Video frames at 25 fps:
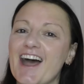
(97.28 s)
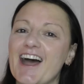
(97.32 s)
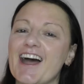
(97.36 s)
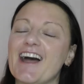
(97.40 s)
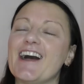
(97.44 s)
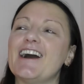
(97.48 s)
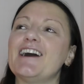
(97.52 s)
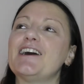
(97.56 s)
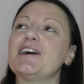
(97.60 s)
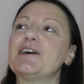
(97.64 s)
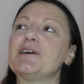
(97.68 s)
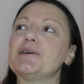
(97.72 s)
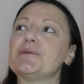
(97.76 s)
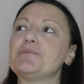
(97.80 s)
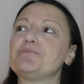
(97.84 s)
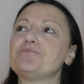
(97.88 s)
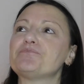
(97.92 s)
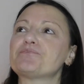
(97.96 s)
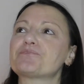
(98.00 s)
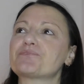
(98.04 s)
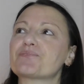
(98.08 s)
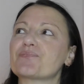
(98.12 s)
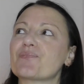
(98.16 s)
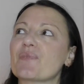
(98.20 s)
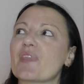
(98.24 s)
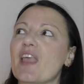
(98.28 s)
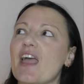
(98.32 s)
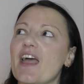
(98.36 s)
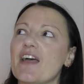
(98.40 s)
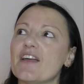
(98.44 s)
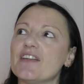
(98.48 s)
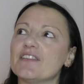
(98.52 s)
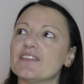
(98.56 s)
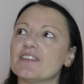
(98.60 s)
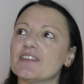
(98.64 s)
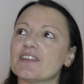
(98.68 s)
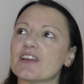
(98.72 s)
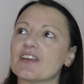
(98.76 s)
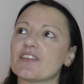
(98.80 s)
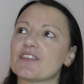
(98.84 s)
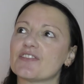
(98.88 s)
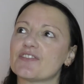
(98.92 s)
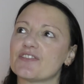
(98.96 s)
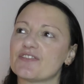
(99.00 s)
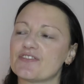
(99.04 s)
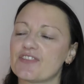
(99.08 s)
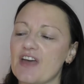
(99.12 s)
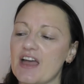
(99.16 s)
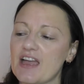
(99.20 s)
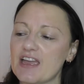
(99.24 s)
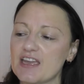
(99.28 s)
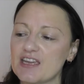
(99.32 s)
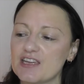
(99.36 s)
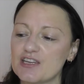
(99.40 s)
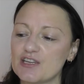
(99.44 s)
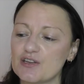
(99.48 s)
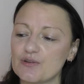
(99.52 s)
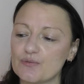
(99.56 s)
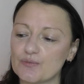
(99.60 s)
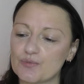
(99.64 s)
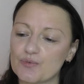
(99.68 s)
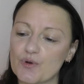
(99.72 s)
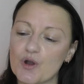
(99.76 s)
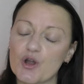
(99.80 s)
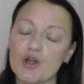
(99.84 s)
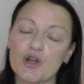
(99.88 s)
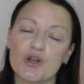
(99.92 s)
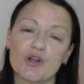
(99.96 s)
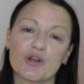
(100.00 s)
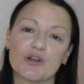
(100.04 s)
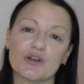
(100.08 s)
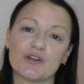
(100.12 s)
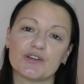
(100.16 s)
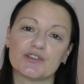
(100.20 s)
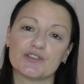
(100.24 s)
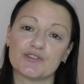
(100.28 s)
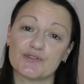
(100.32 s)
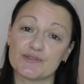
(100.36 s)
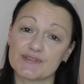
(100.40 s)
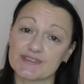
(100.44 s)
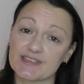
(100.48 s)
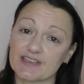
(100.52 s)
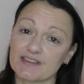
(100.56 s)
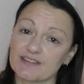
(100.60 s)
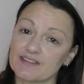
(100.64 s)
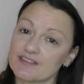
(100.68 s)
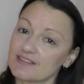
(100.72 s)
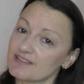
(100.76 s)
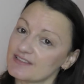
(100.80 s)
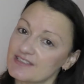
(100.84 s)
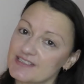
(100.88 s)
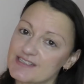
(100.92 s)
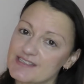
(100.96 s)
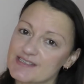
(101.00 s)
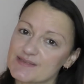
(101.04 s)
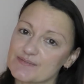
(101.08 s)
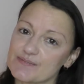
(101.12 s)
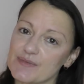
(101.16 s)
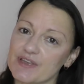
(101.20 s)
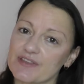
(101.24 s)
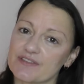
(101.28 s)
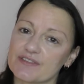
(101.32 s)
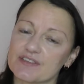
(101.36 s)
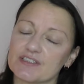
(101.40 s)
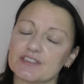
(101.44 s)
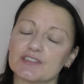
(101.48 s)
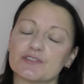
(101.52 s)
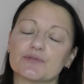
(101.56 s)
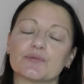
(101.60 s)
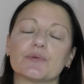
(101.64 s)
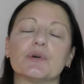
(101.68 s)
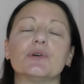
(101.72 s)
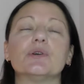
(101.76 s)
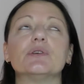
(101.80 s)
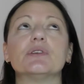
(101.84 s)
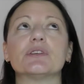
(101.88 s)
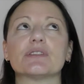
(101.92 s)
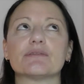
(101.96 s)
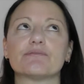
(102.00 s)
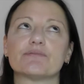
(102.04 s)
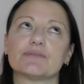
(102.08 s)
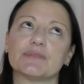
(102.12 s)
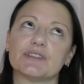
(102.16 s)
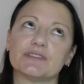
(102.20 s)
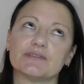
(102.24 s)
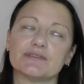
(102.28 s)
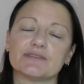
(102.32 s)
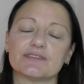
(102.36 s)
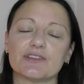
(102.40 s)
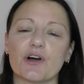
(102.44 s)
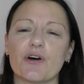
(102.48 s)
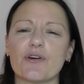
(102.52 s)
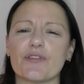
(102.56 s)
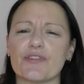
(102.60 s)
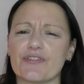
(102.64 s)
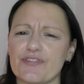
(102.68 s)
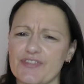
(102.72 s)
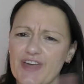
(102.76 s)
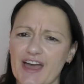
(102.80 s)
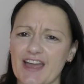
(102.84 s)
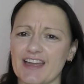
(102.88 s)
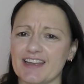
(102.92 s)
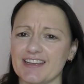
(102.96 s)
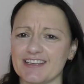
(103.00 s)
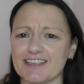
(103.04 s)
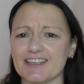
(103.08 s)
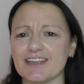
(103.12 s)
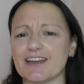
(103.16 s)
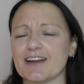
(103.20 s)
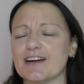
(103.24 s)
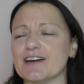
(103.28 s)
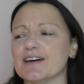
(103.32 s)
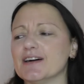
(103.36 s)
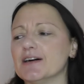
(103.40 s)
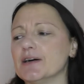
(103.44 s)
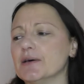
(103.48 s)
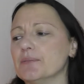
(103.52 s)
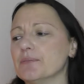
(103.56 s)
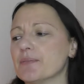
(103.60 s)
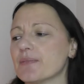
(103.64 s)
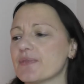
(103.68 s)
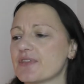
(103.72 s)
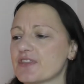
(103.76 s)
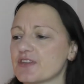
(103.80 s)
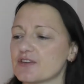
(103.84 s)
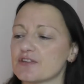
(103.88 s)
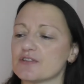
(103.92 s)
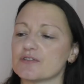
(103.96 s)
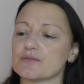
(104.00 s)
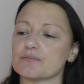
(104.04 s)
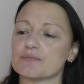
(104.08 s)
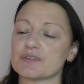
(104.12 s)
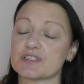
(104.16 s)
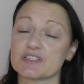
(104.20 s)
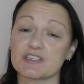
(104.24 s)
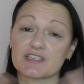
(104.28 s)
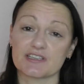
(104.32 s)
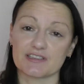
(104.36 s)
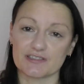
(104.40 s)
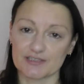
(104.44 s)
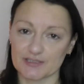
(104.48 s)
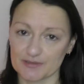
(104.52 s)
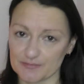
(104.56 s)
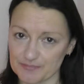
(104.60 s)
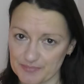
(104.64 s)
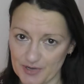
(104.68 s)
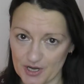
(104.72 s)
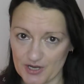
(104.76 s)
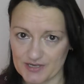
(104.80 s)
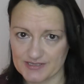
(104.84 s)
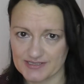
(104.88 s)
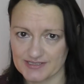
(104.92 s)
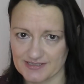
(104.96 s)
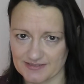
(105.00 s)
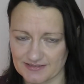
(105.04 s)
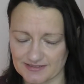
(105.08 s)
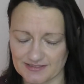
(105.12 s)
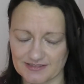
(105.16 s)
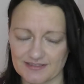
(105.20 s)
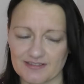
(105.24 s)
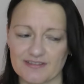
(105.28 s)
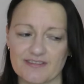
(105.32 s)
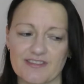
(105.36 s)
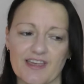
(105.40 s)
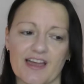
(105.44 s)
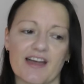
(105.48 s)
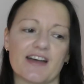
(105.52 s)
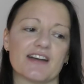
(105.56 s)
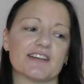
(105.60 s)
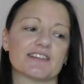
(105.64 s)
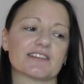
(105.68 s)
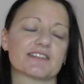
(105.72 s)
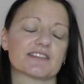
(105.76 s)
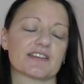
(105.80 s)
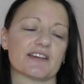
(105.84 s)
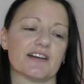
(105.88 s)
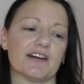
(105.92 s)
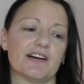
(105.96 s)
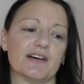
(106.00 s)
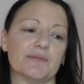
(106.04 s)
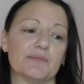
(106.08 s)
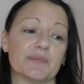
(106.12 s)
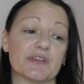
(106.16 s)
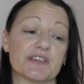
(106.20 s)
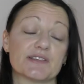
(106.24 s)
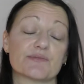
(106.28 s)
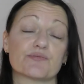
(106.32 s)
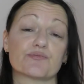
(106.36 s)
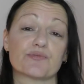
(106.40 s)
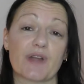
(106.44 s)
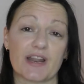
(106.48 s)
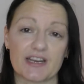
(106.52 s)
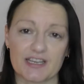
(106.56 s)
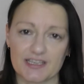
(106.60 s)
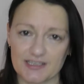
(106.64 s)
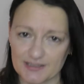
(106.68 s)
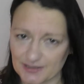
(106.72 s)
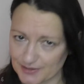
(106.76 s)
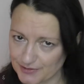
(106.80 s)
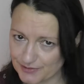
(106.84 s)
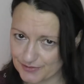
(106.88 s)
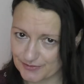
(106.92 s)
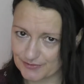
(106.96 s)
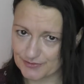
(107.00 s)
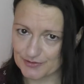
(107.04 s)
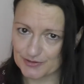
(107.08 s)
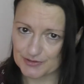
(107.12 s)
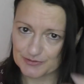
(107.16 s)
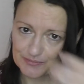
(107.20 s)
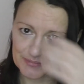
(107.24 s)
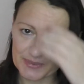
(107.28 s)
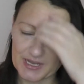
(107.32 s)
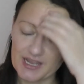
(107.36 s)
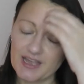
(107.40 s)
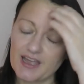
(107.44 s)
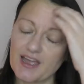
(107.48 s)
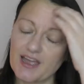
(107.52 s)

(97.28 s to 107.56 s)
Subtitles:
And they were using the list method, or, well, not they, the particular person that is running the group